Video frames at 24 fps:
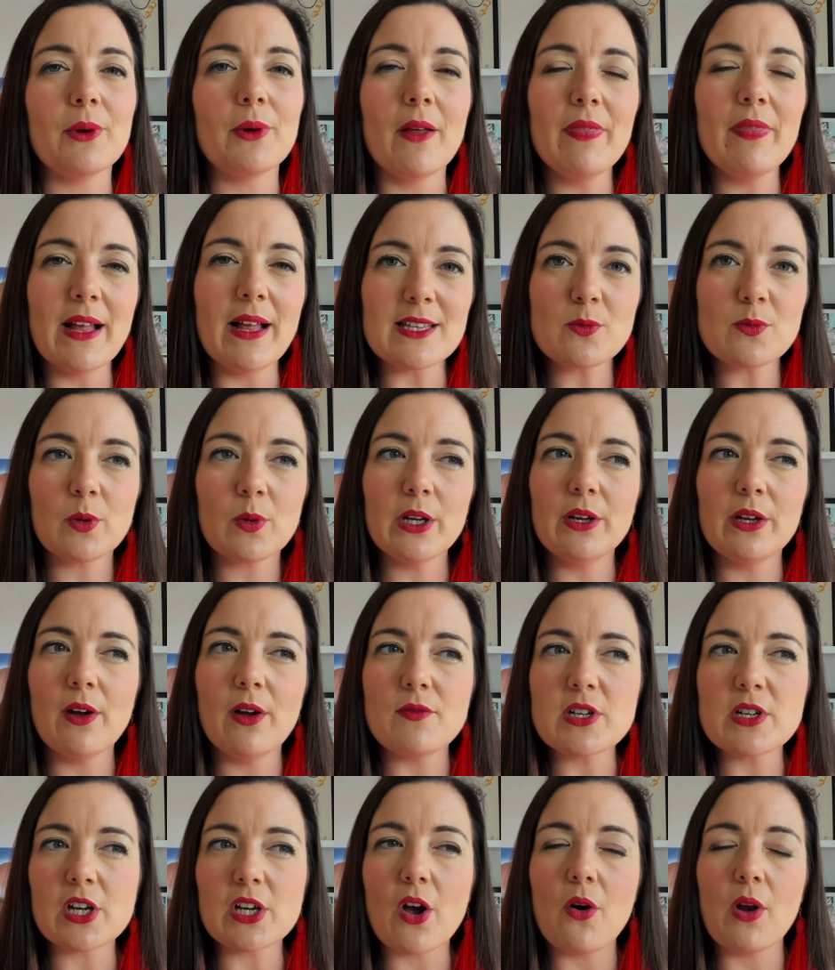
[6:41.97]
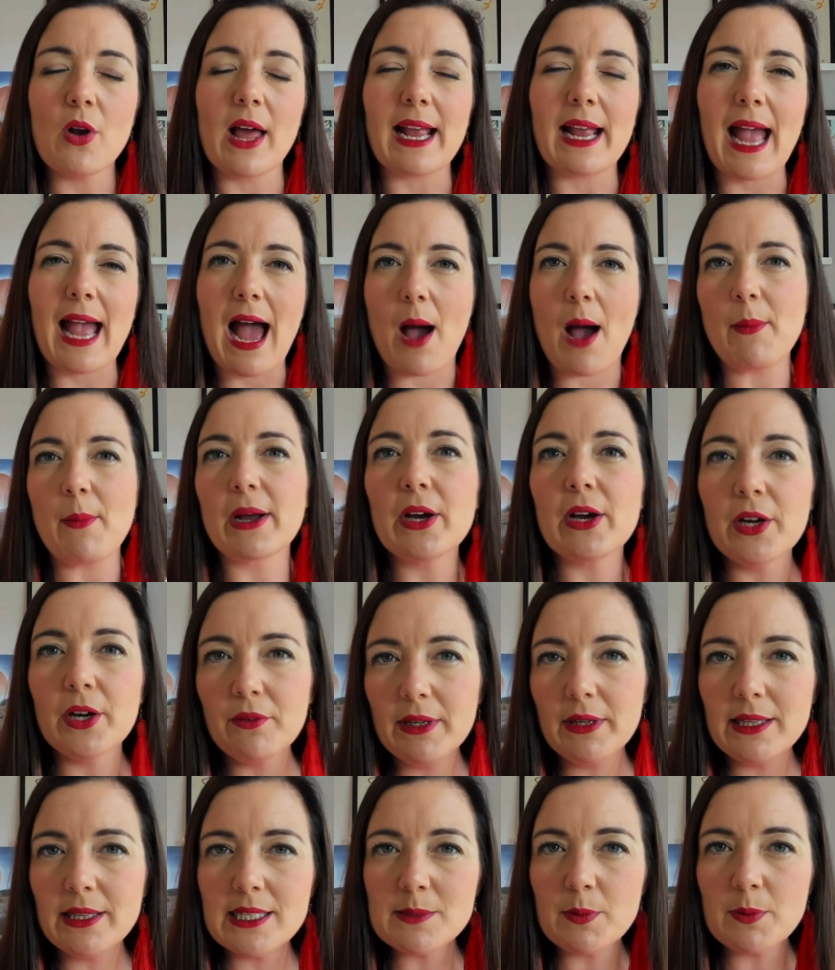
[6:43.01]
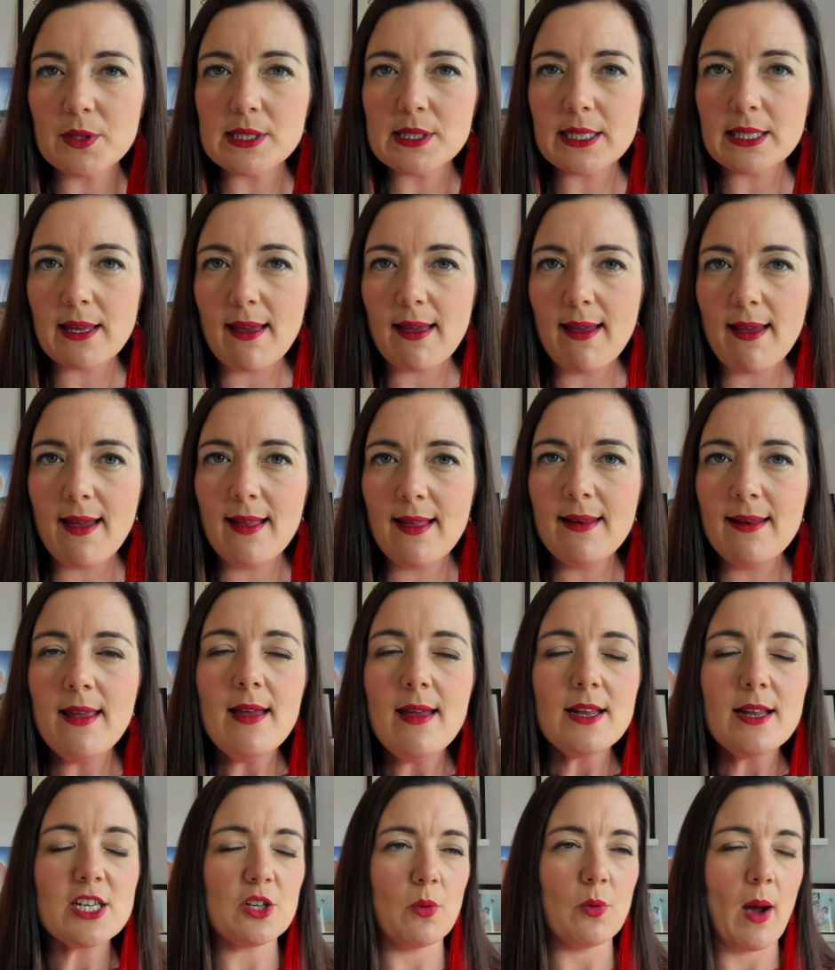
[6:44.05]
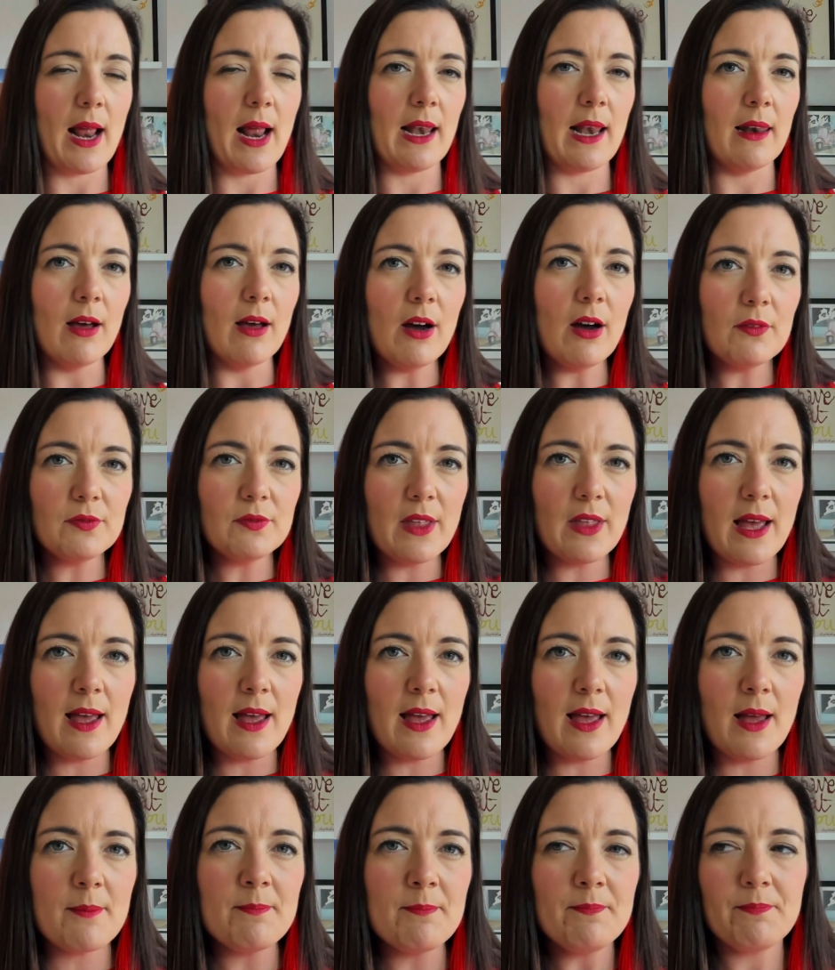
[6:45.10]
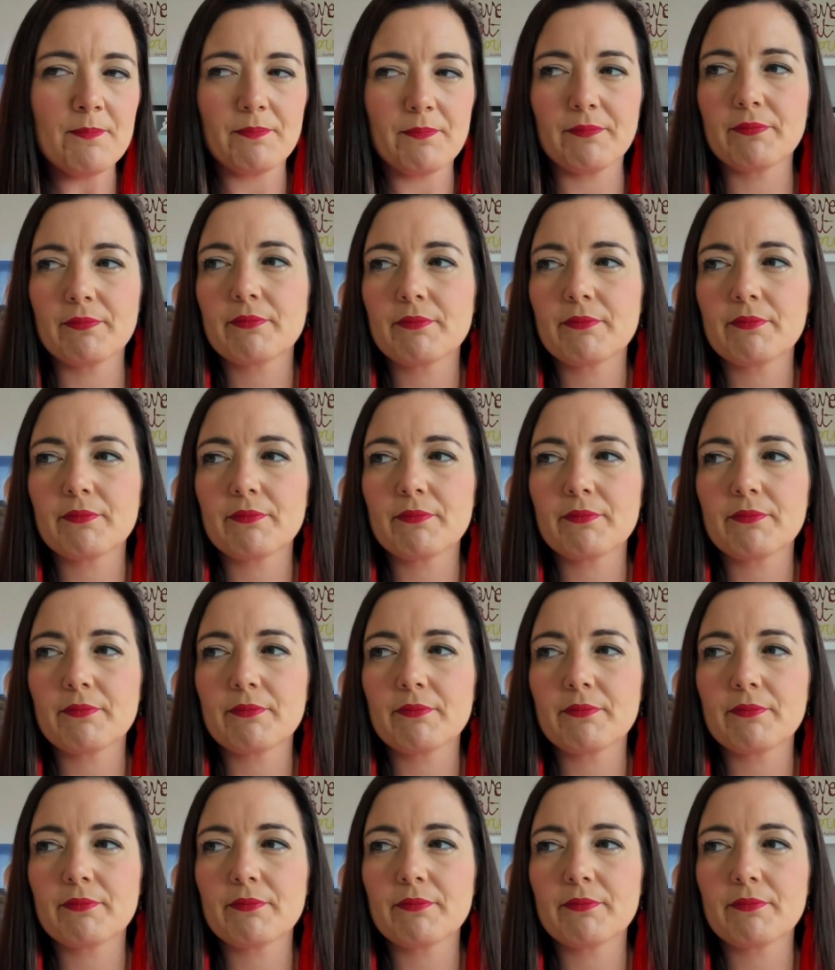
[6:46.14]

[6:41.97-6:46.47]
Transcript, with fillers: And that's where you have to go, like, am I going to read these books again? Do I love them?